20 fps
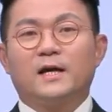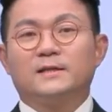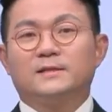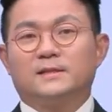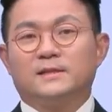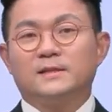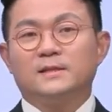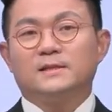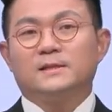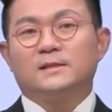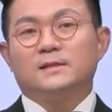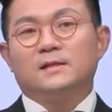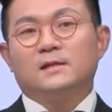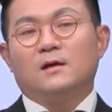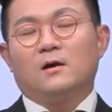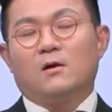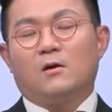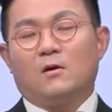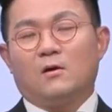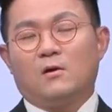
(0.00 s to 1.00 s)
my
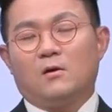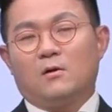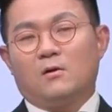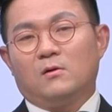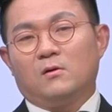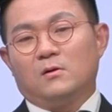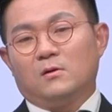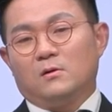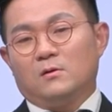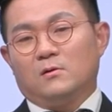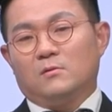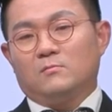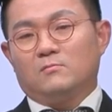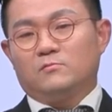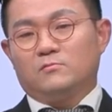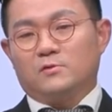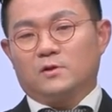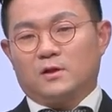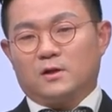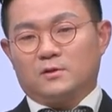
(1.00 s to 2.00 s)
lecture
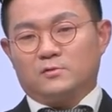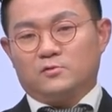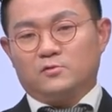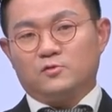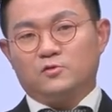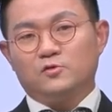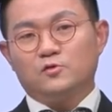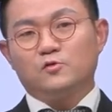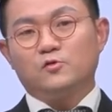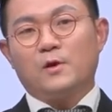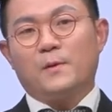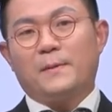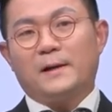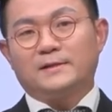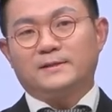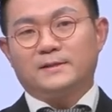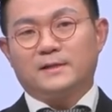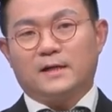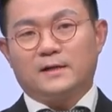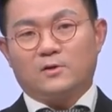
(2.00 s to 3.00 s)
on early
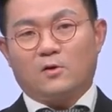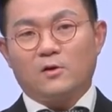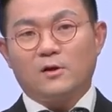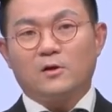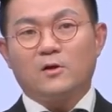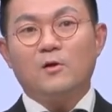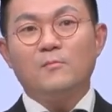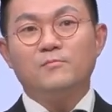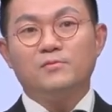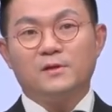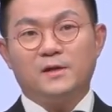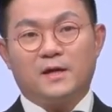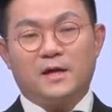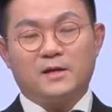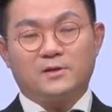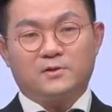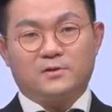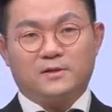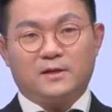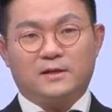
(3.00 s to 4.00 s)

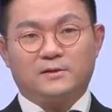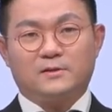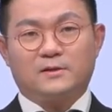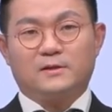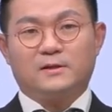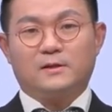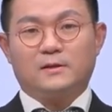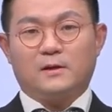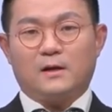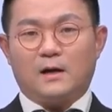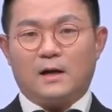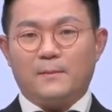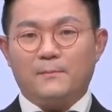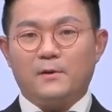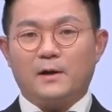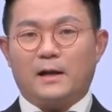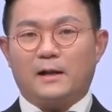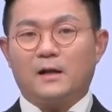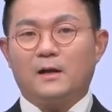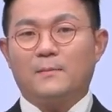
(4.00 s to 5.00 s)
complications after
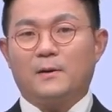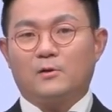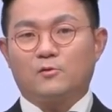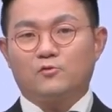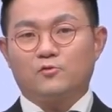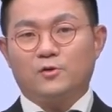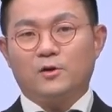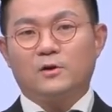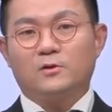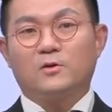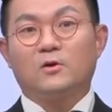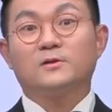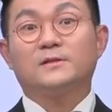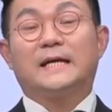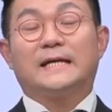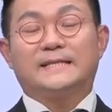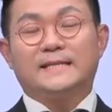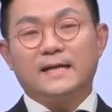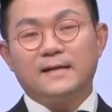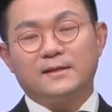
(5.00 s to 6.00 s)
surgery.
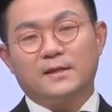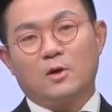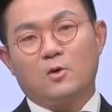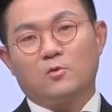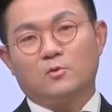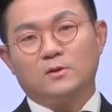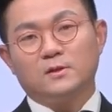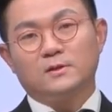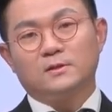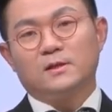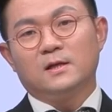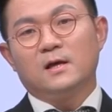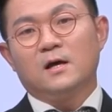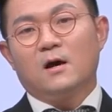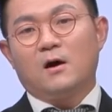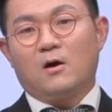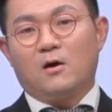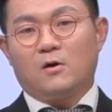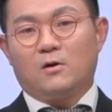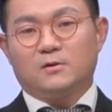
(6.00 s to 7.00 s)
More details will
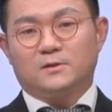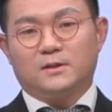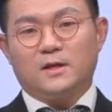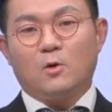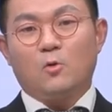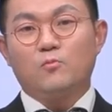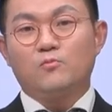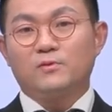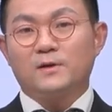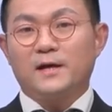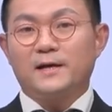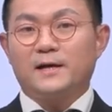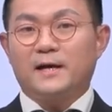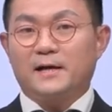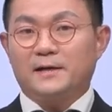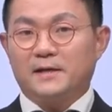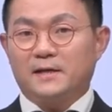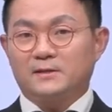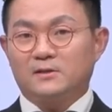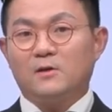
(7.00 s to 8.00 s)
be provided in
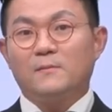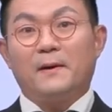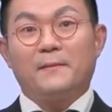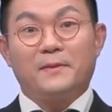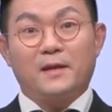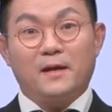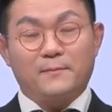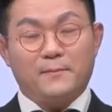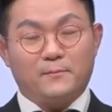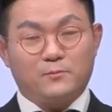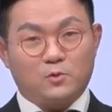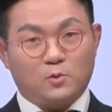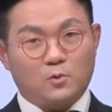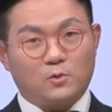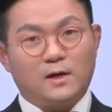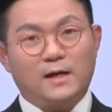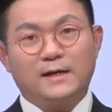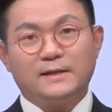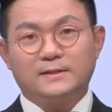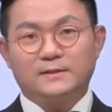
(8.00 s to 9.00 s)
the offline
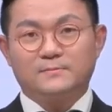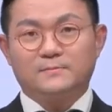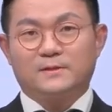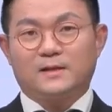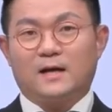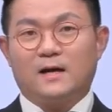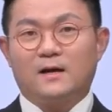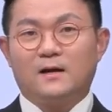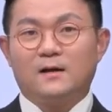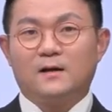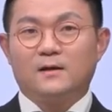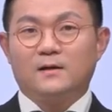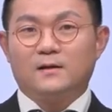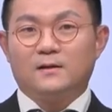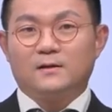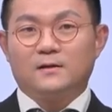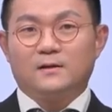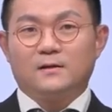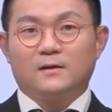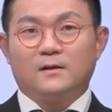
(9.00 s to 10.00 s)
class. Thank
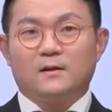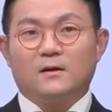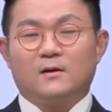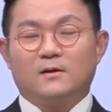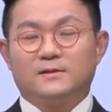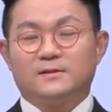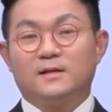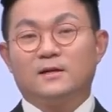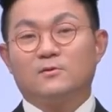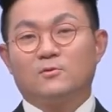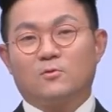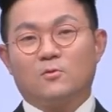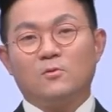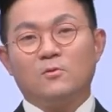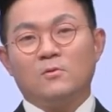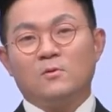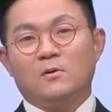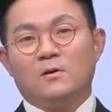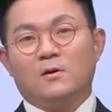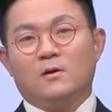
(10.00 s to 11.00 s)
you for your
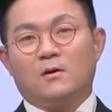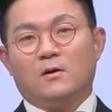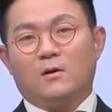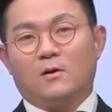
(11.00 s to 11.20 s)
attention.